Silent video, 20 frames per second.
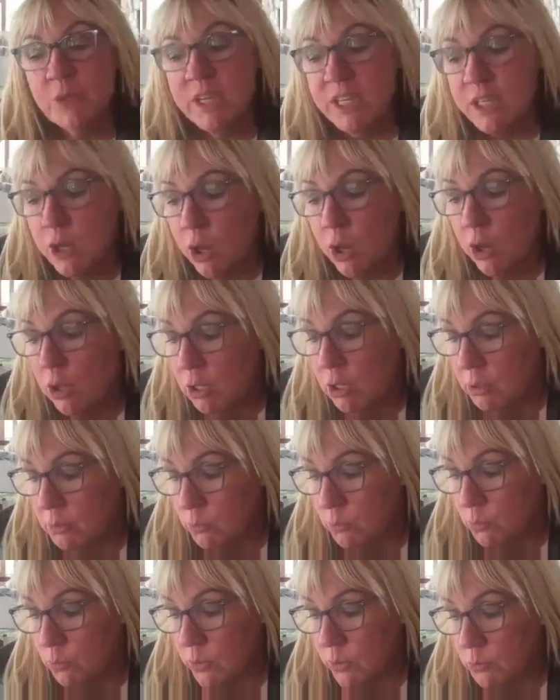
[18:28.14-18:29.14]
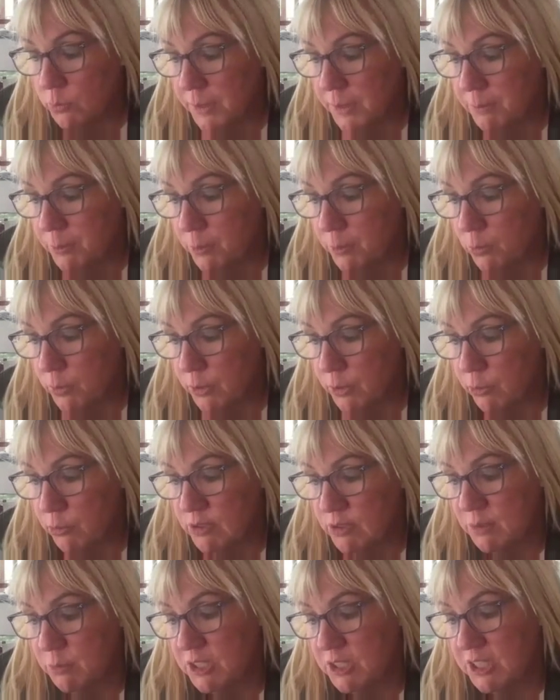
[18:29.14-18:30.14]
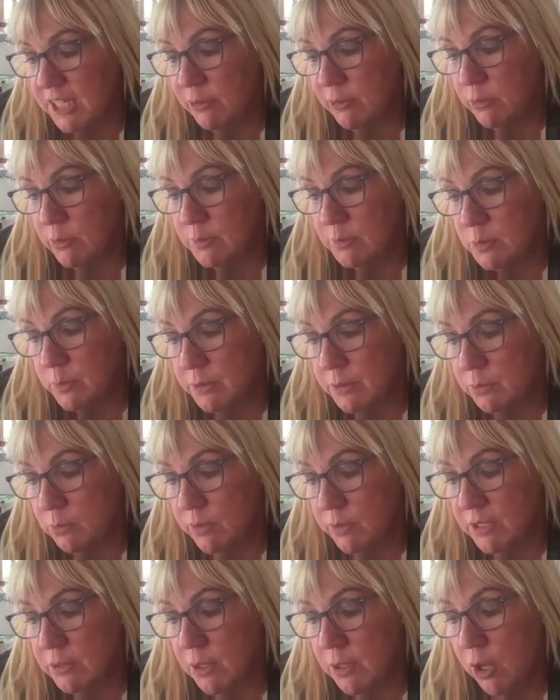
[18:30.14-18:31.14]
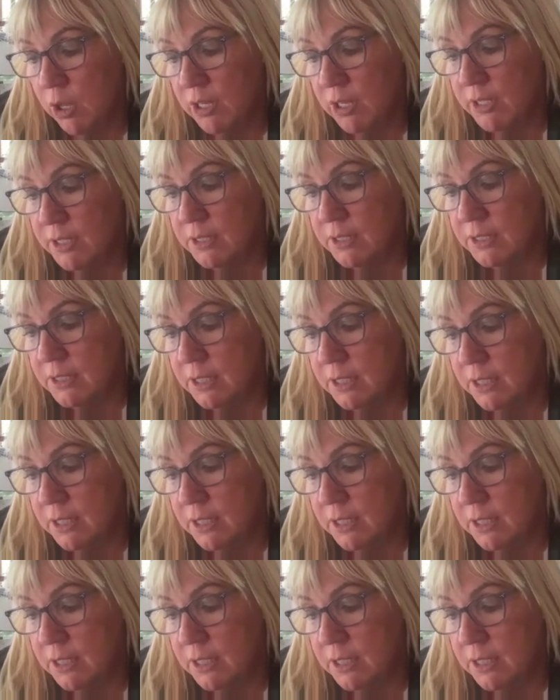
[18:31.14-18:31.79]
Steve, we call, when people recruit someone to Keller Williams, we call it